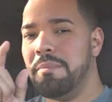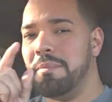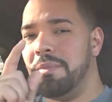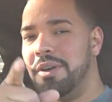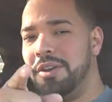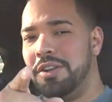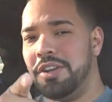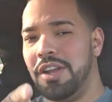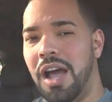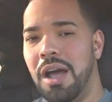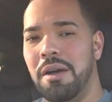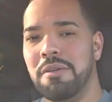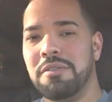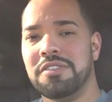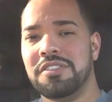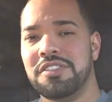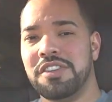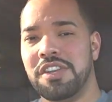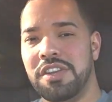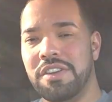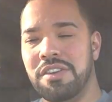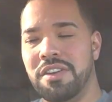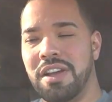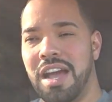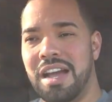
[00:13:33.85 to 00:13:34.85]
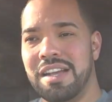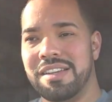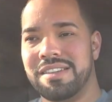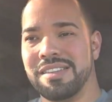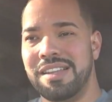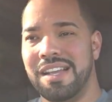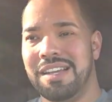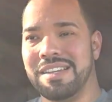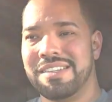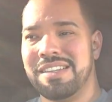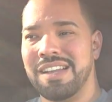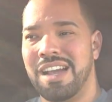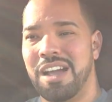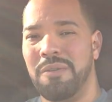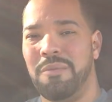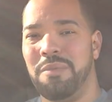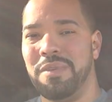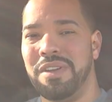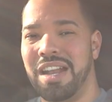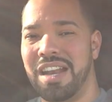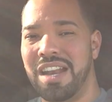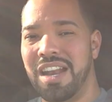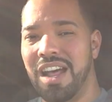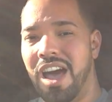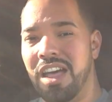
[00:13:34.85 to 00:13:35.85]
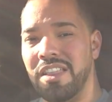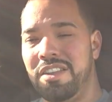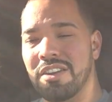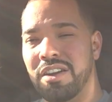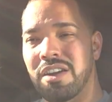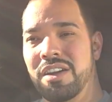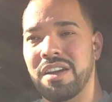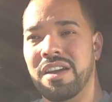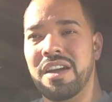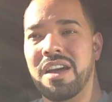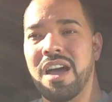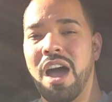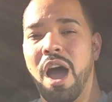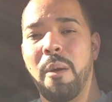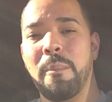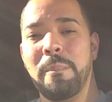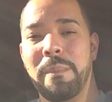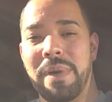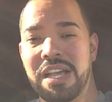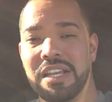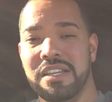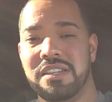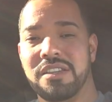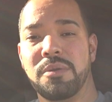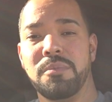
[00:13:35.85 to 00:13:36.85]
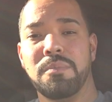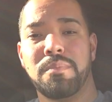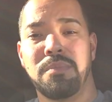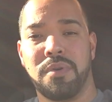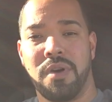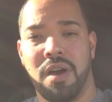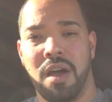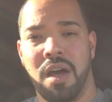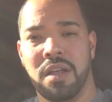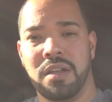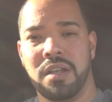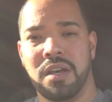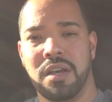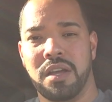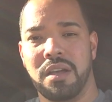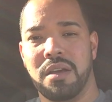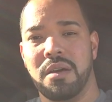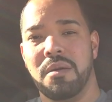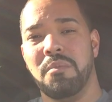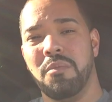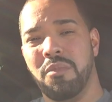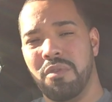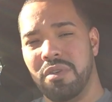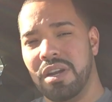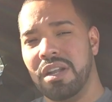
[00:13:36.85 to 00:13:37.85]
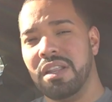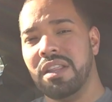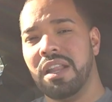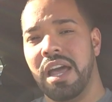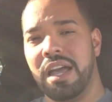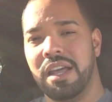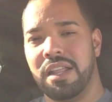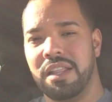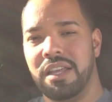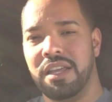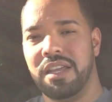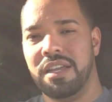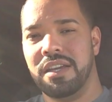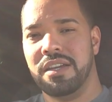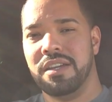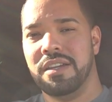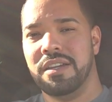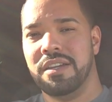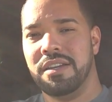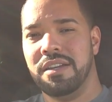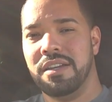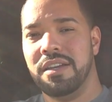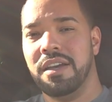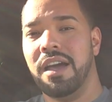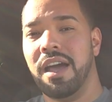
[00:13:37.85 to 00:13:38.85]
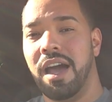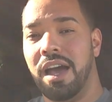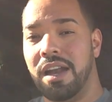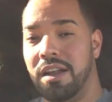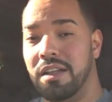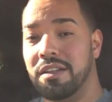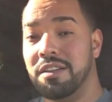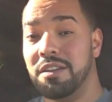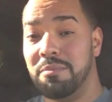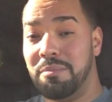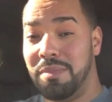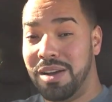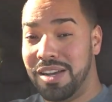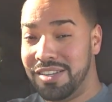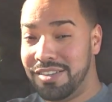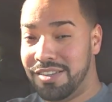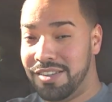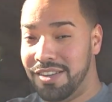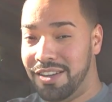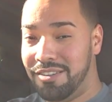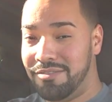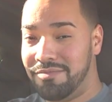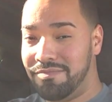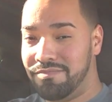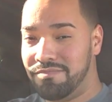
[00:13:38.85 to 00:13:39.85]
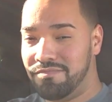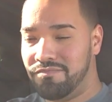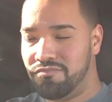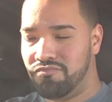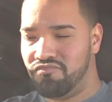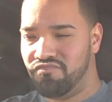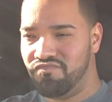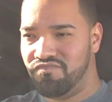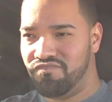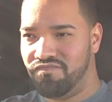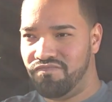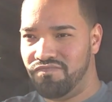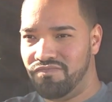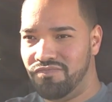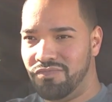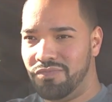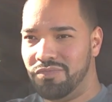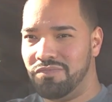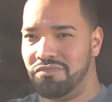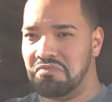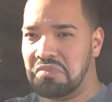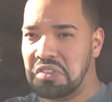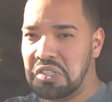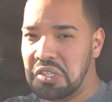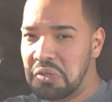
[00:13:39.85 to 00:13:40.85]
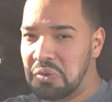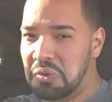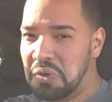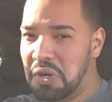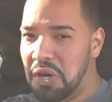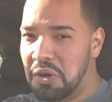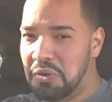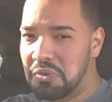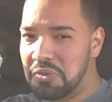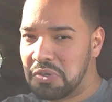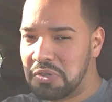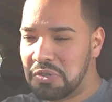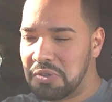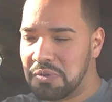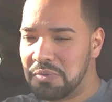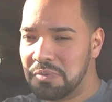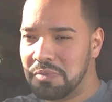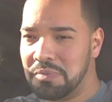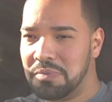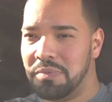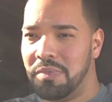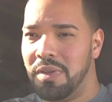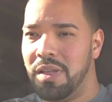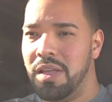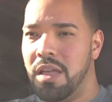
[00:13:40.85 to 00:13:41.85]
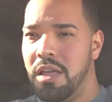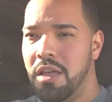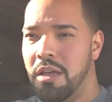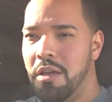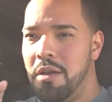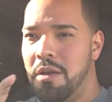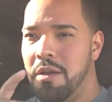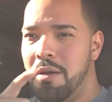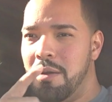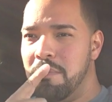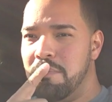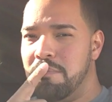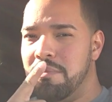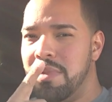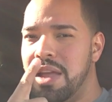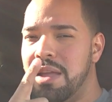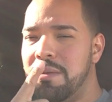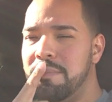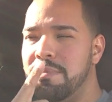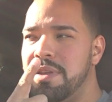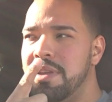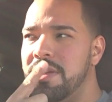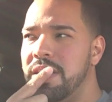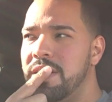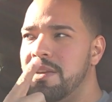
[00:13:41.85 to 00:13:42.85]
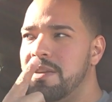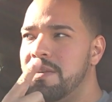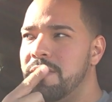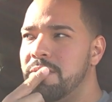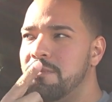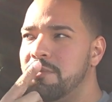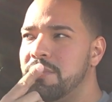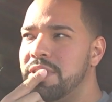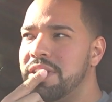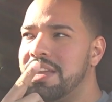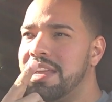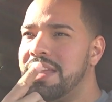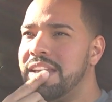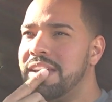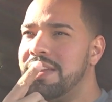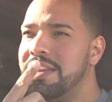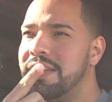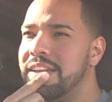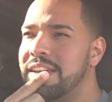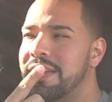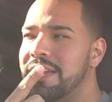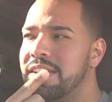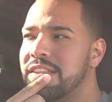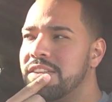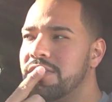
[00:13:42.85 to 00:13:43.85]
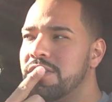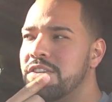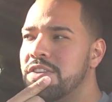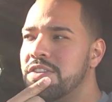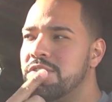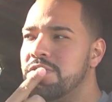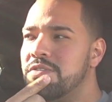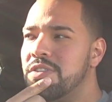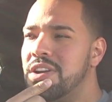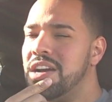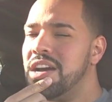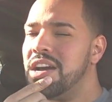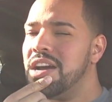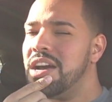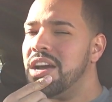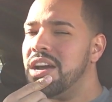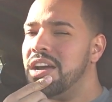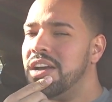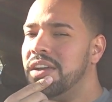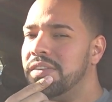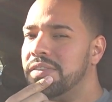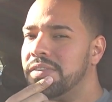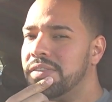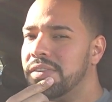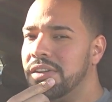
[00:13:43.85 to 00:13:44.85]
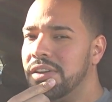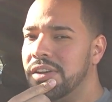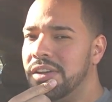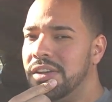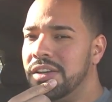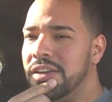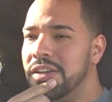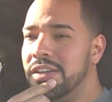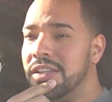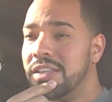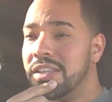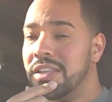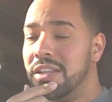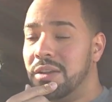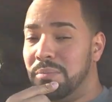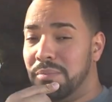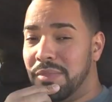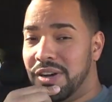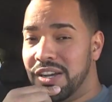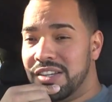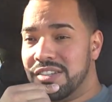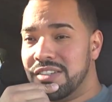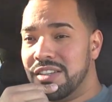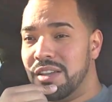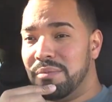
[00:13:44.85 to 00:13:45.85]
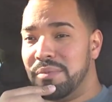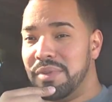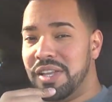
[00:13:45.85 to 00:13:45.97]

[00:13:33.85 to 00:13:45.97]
but I will see you guys next time with another amazing product. More than likely, another Mazda. Who knows? Maybe we can get to drive the Mazda